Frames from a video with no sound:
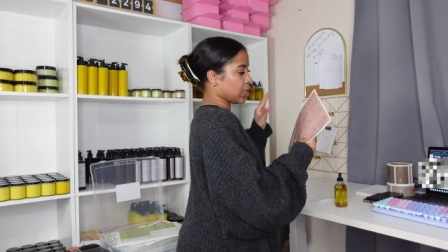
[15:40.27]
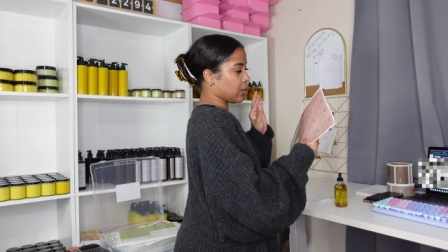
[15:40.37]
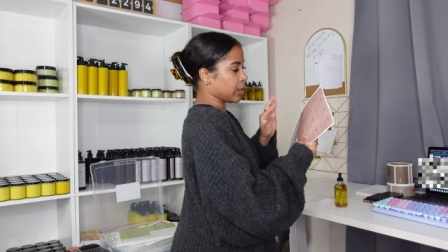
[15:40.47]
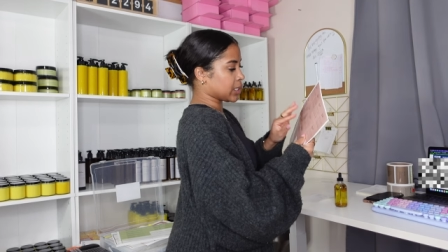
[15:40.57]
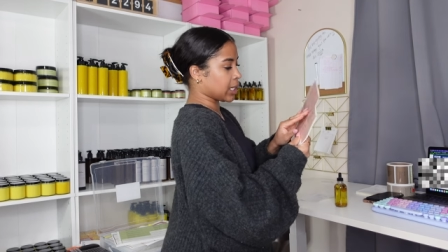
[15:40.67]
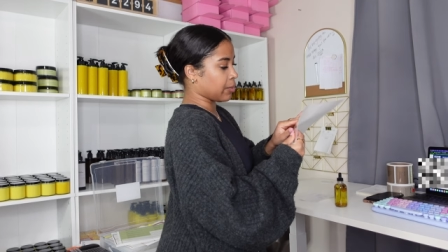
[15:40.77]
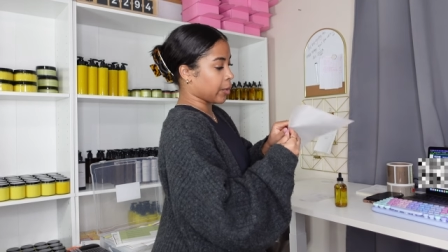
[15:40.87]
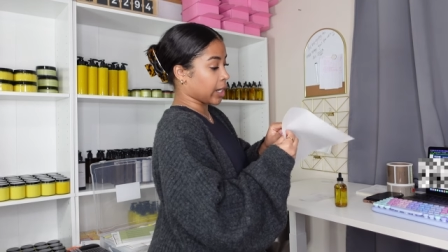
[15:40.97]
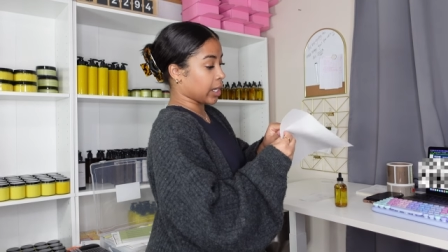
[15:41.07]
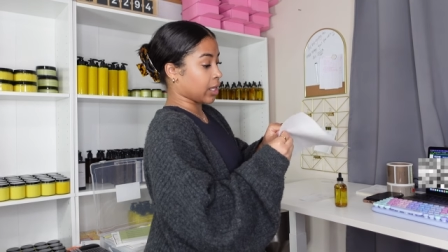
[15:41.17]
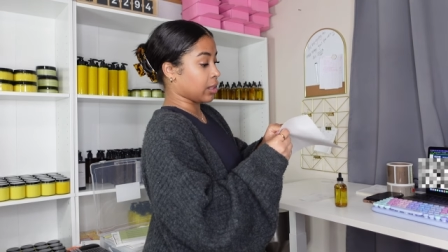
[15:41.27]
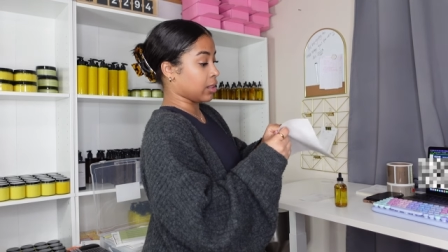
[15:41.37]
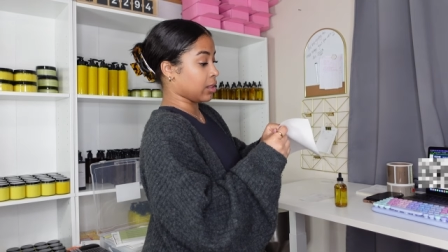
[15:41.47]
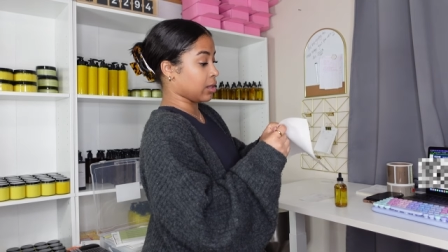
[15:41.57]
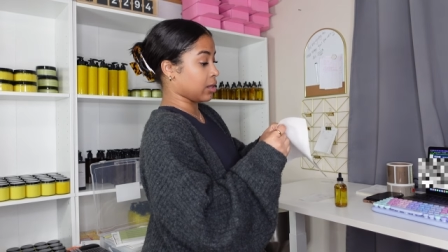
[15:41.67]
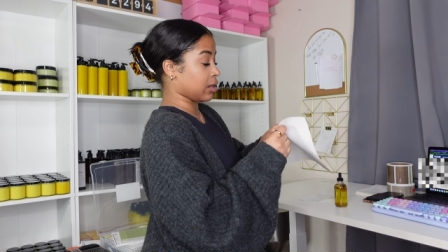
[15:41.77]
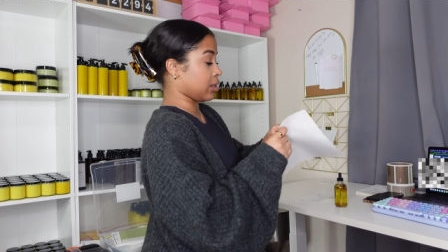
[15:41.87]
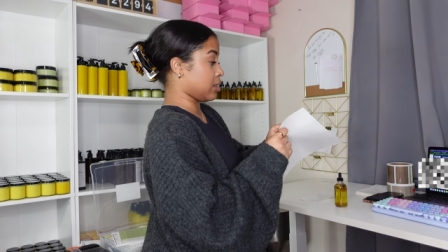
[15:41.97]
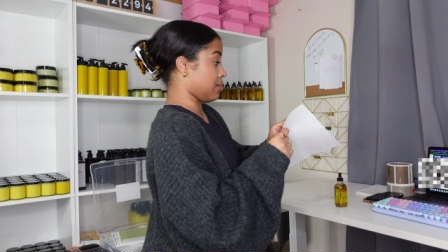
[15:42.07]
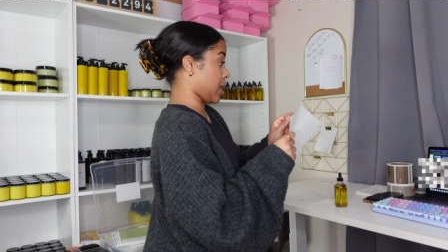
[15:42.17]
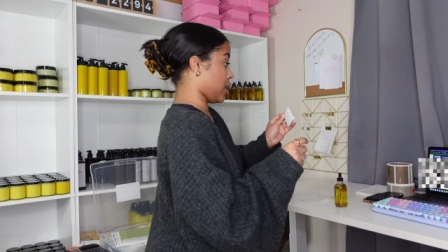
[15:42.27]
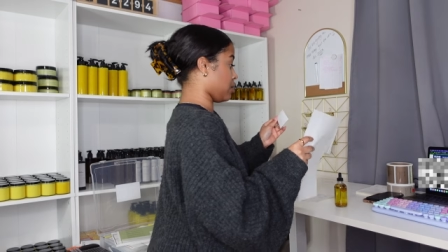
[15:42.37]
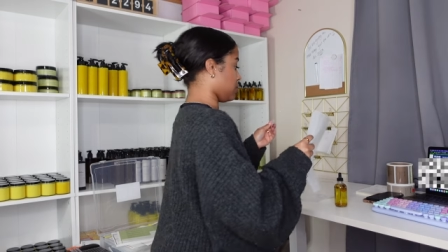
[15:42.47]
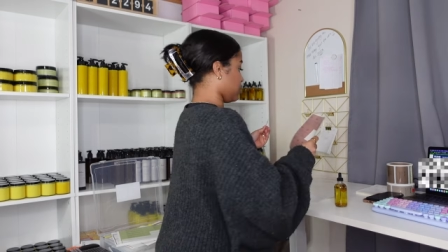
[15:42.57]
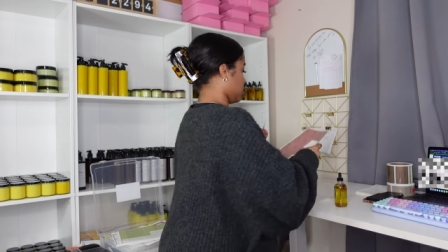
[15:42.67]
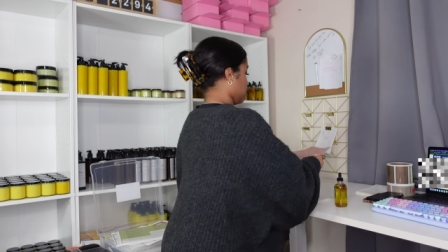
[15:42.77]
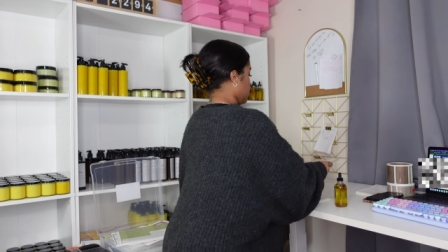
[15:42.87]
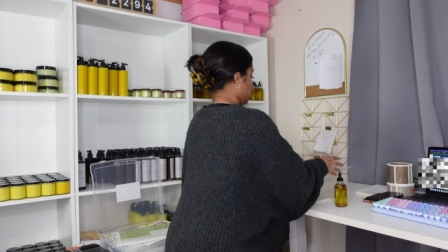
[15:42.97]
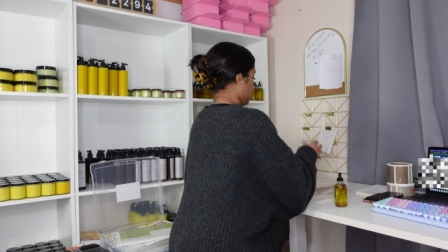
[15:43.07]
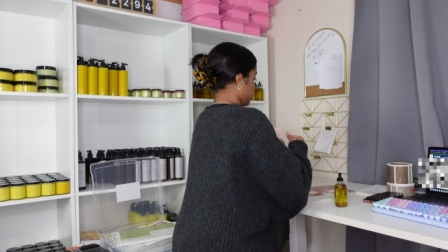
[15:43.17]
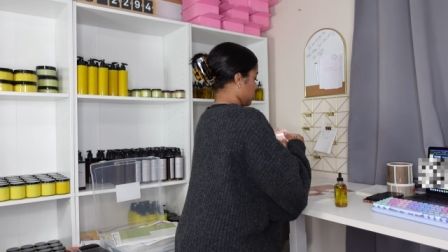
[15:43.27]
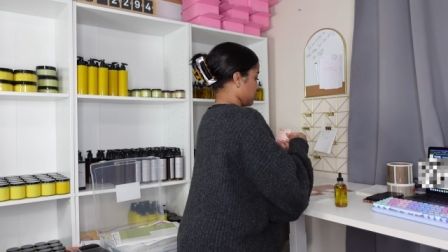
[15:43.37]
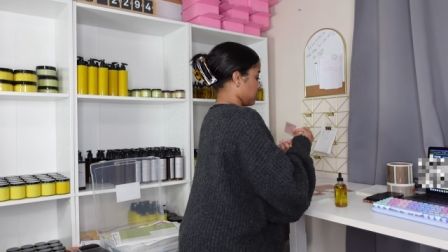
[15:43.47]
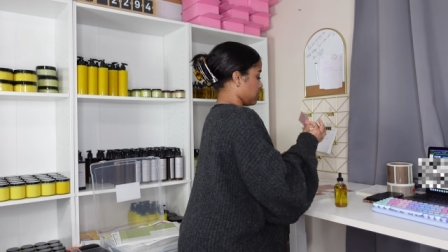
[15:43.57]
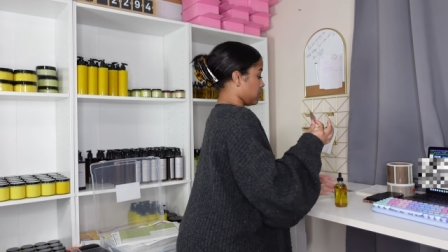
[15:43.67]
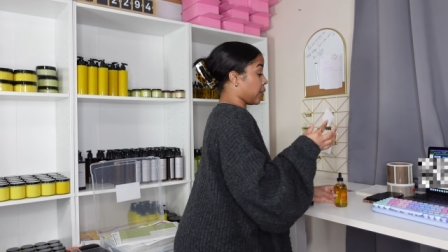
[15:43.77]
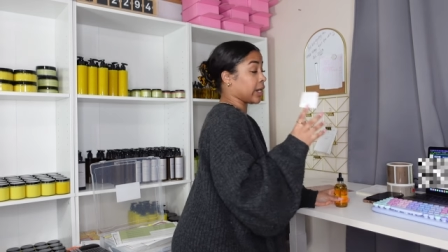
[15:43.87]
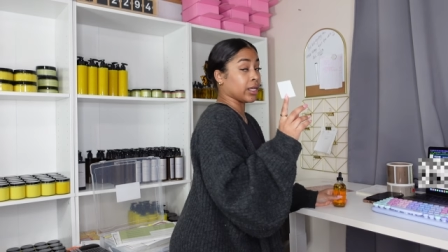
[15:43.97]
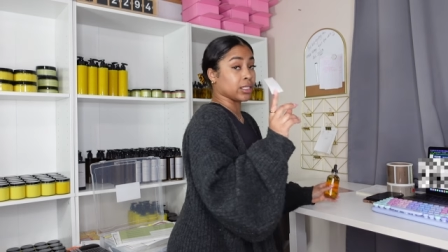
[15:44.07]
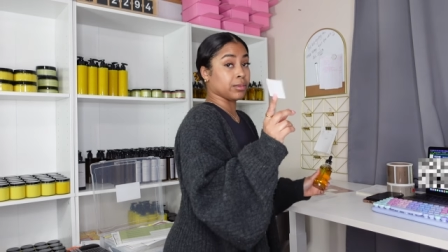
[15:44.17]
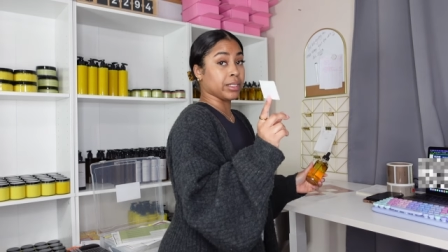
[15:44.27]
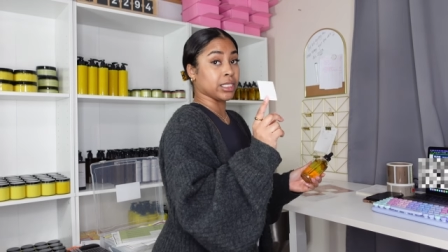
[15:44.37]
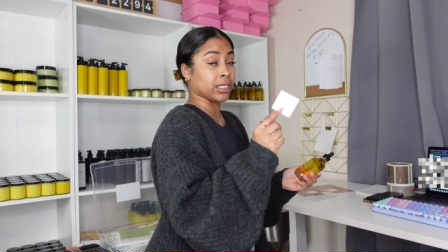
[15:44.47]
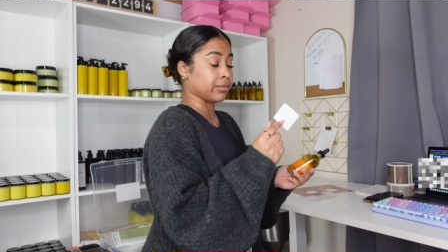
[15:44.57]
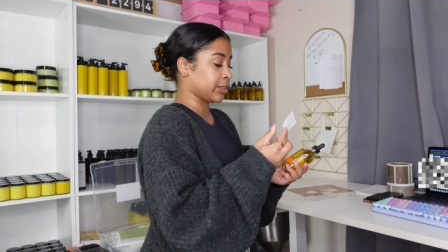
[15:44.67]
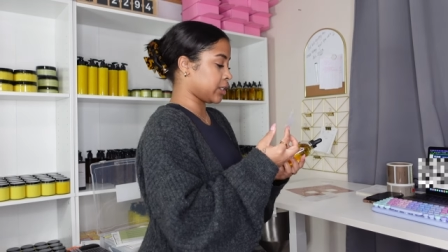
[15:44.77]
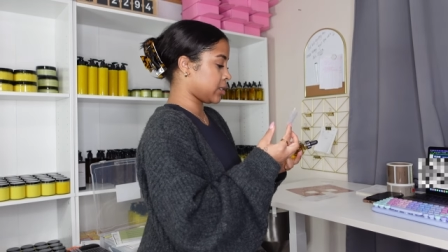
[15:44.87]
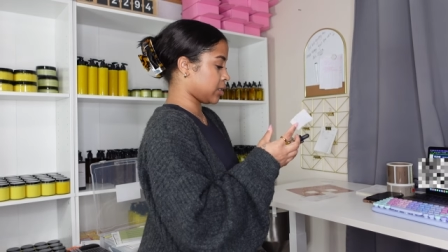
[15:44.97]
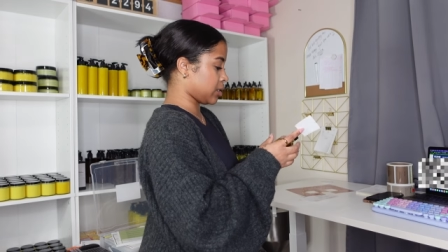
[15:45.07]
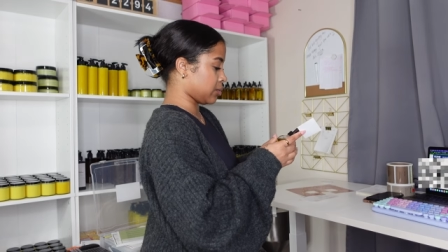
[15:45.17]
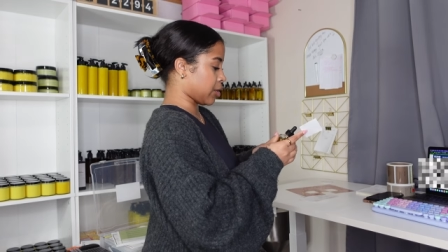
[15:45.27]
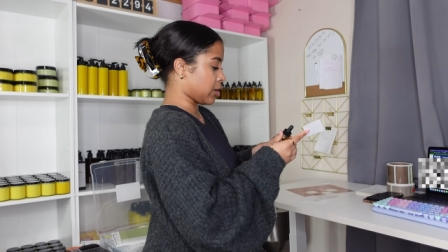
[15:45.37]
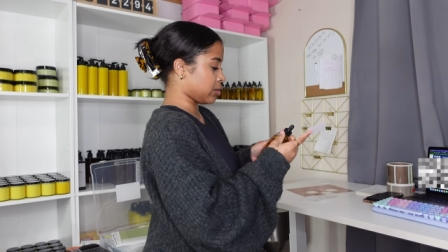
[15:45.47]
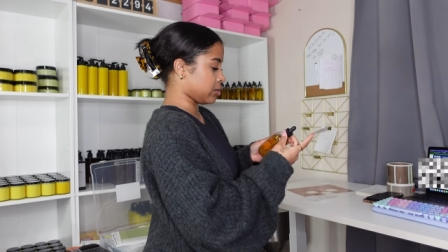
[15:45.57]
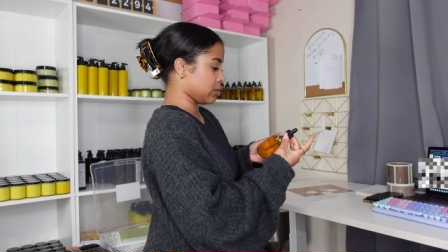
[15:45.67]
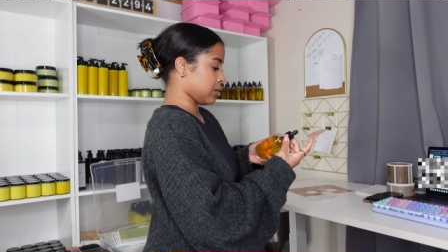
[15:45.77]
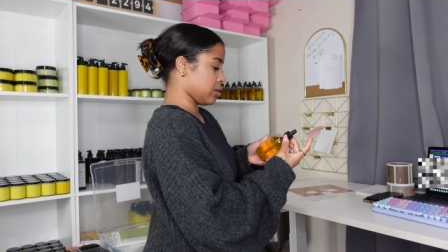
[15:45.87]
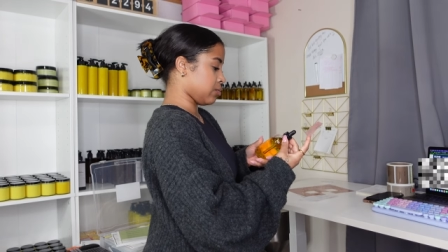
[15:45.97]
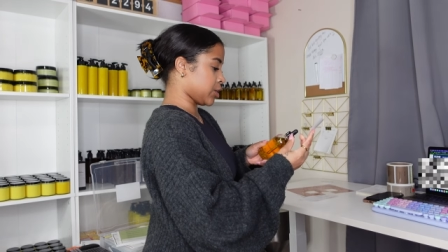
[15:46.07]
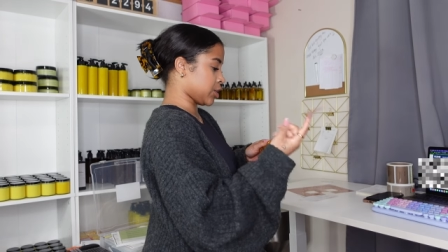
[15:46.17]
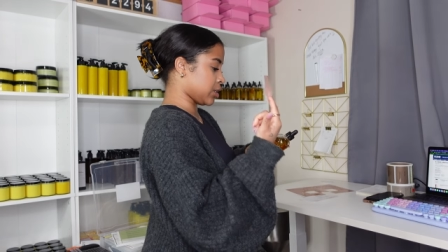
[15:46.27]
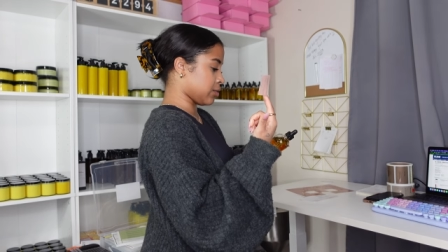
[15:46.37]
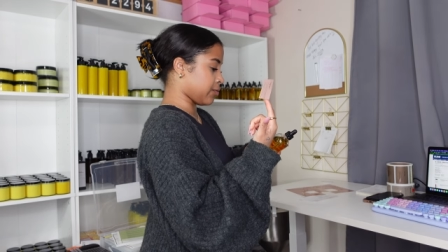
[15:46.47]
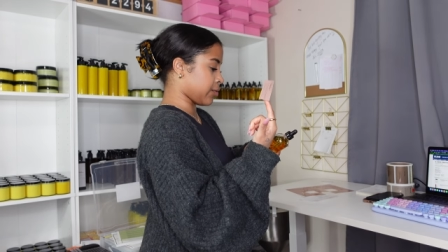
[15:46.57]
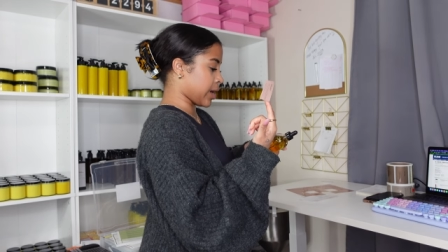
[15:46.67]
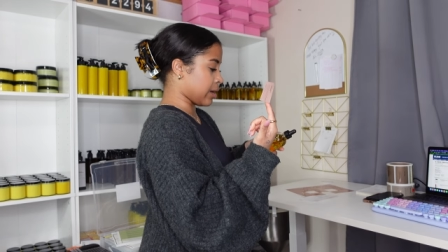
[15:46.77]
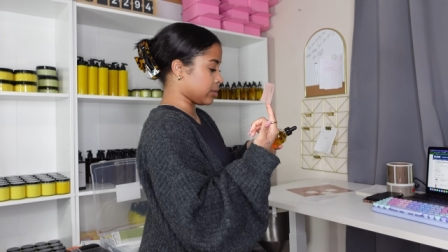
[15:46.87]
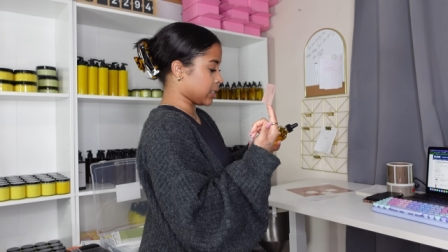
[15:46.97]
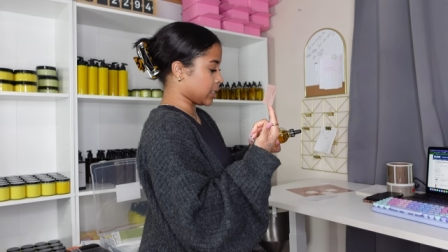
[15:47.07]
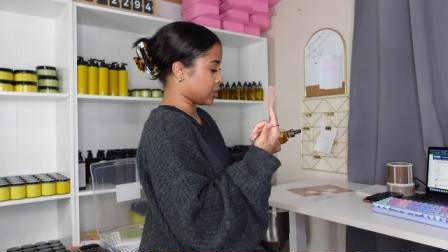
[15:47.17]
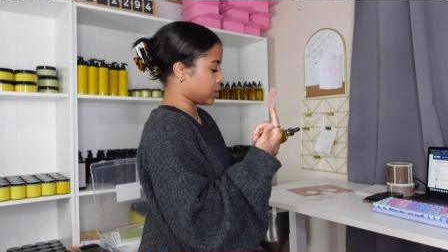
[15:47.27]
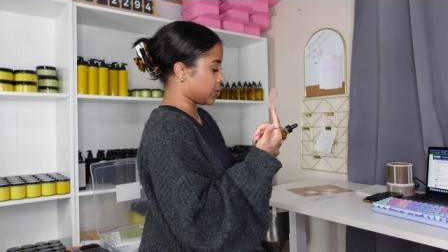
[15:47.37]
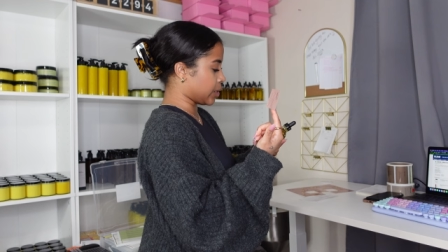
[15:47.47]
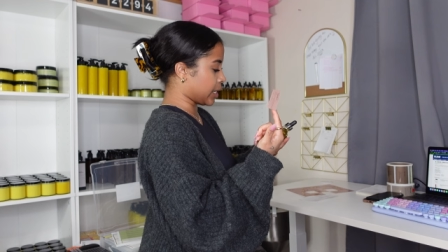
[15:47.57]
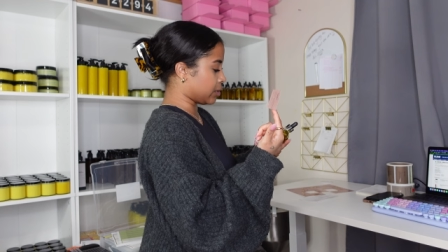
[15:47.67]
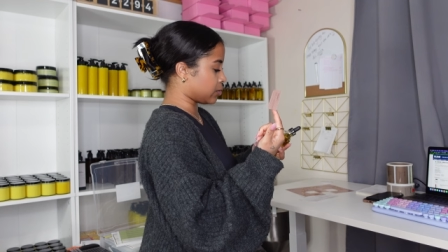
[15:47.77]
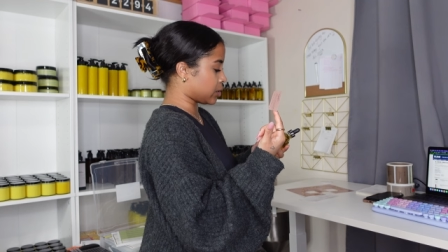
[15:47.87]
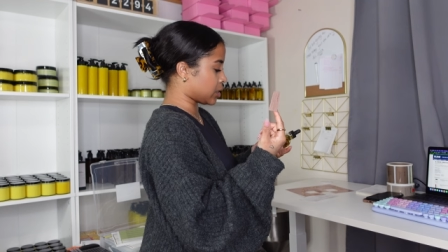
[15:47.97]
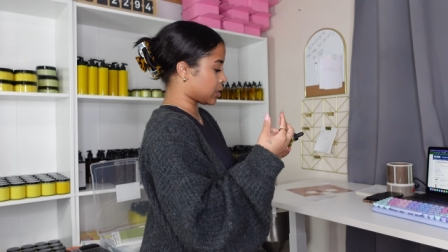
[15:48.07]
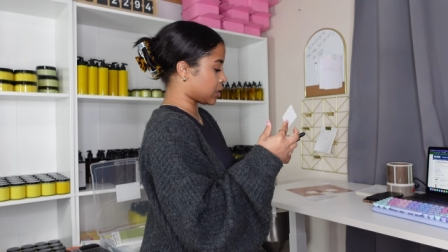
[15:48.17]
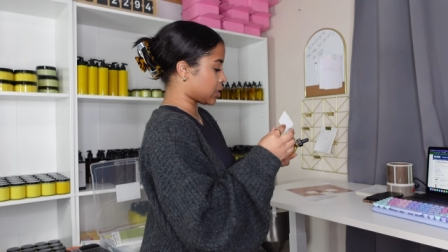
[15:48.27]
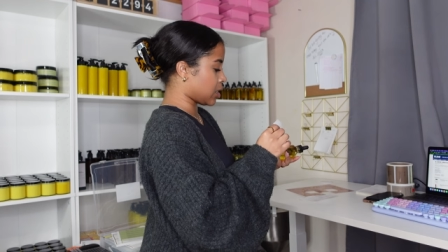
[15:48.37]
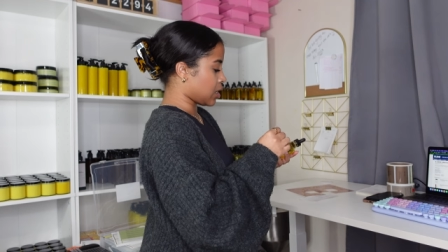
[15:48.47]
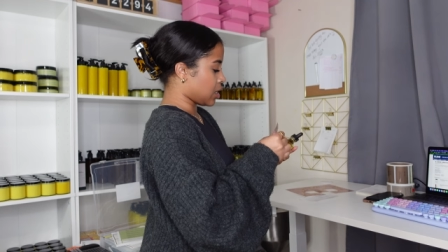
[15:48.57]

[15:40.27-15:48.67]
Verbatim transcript: are the ones that I'm waiting in the mail, waiting to be delivered tomorrow, which is the 4 ounce and the 2 ounce